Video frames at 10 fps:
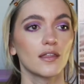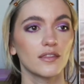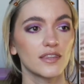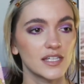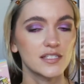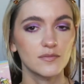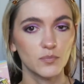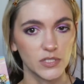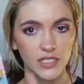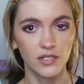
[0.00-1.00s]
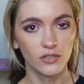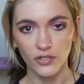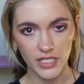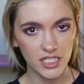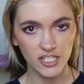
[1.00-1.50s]
this
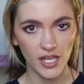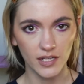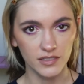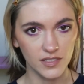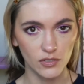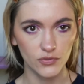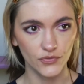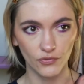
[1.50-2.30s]
particular keychain sells